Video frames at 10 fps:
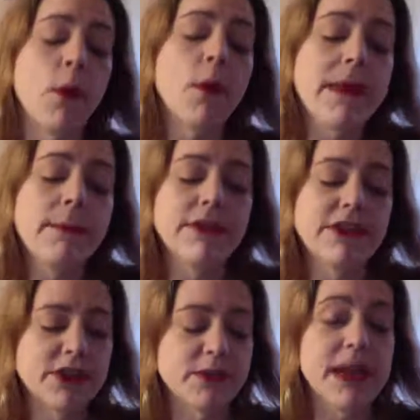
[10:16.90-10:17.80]
people than
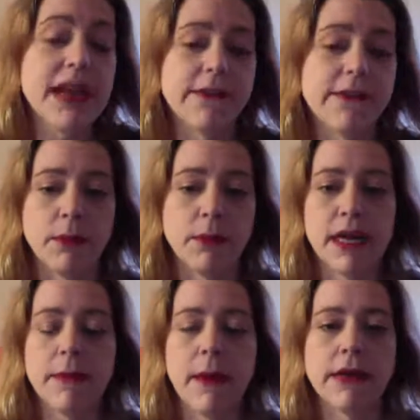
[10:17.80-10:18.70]
just me have
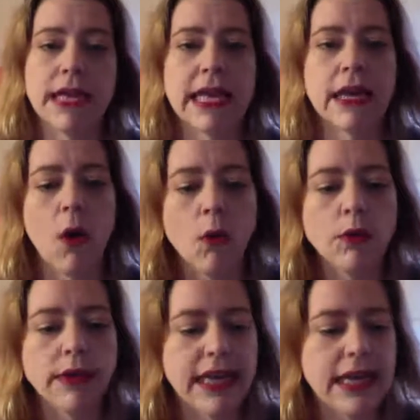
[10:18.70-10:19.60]
complained about getting
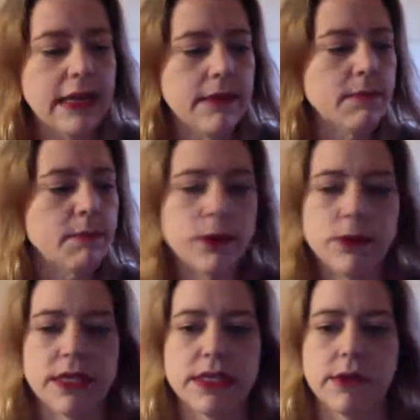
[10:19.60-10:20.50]
only blues
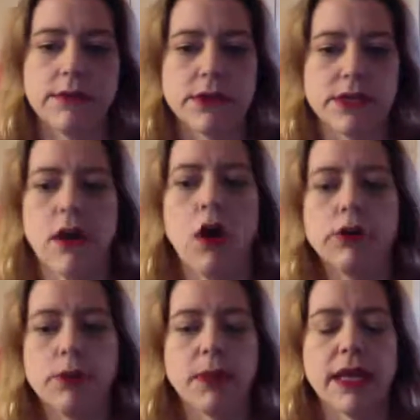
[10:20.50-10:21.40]
and silvers and all
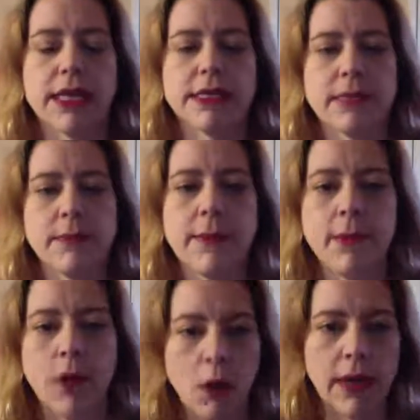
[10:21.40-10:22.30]
duplicates that people
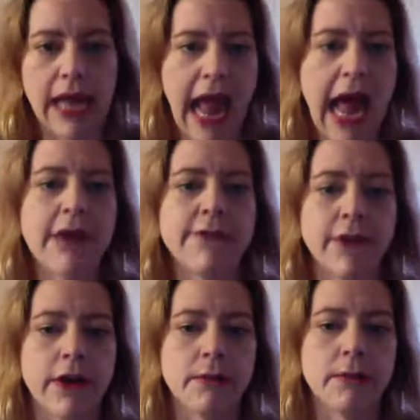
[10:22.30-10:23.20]
already had
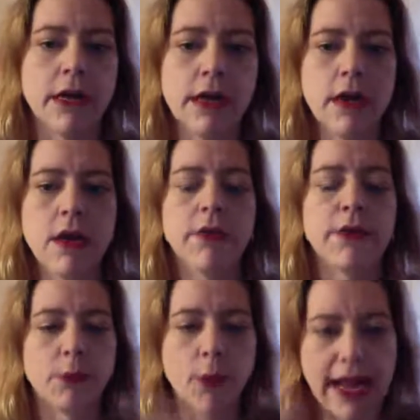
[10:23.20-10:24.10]
from the
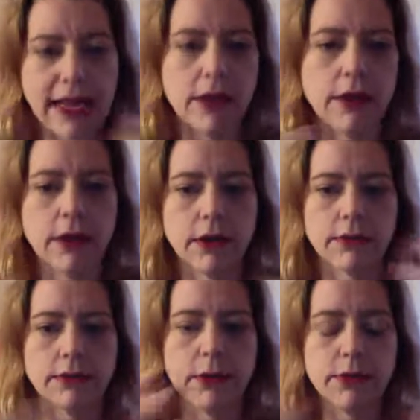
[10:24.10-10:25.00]
regular
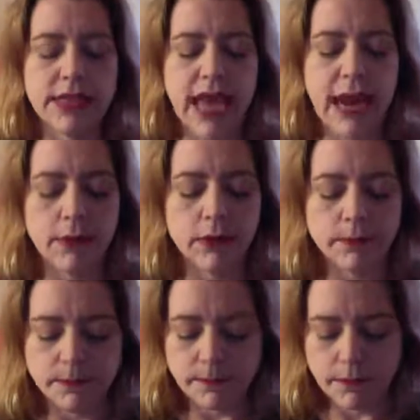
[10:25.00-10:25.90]
loot table,
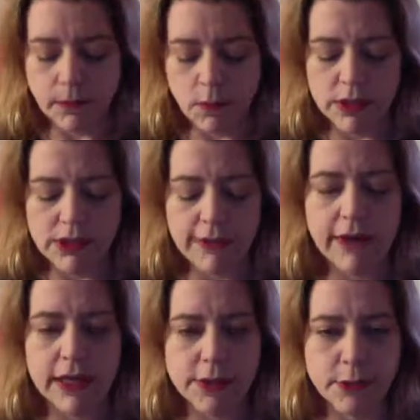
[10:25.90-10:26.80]
which I
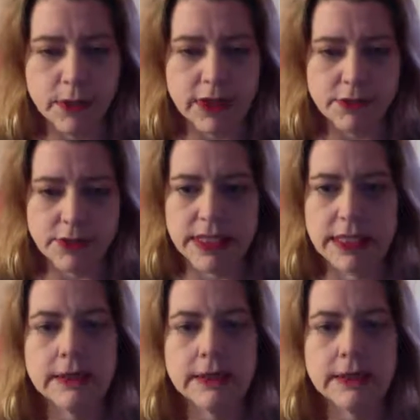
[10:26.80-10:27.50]
find super interesting.